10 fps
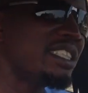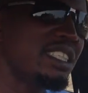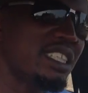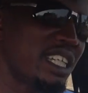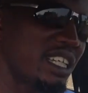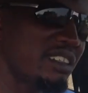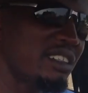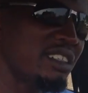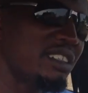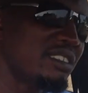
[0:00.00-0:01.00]
GL,
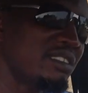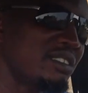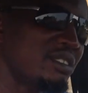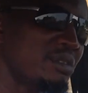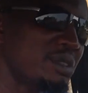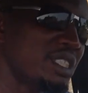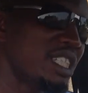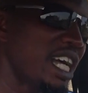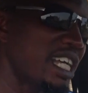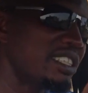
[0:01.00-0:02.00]
the
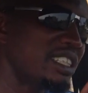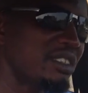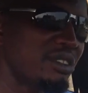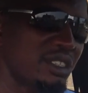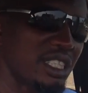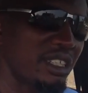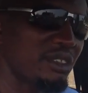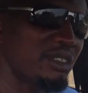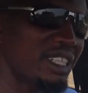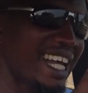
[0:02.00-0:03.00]
GL single
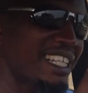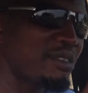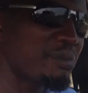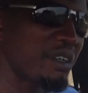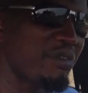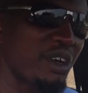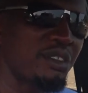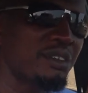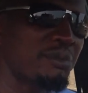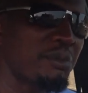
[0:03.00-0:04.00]
circuit, I
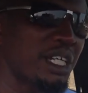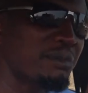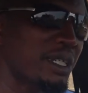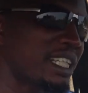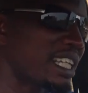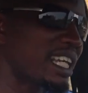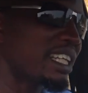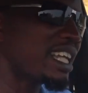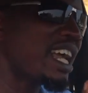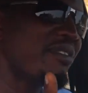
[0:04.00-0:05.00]
performed much better than
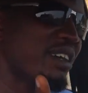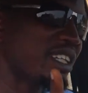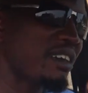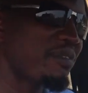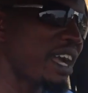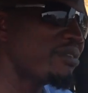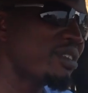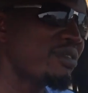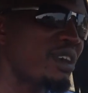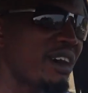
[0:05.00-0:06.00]
every other
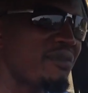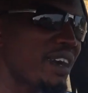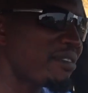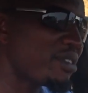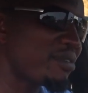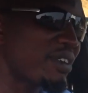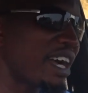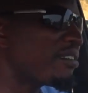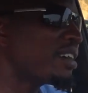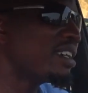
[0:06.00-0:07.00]
504 and
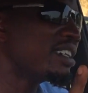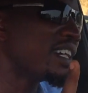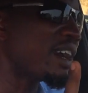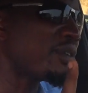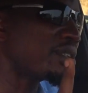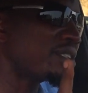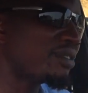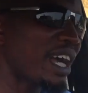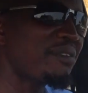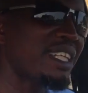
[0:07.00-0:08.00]
505 I was
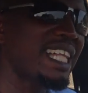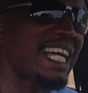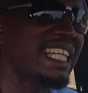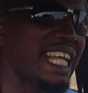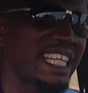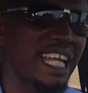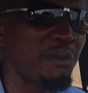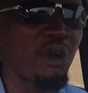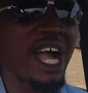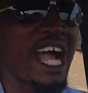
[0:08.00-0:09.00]
driving at that
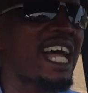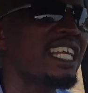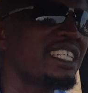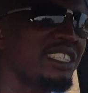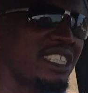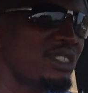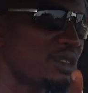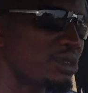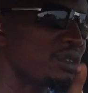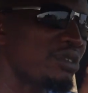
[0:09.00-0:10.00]
time, or I had access to
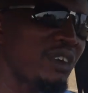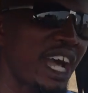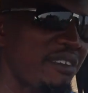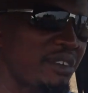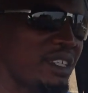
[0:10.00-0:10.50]
drive.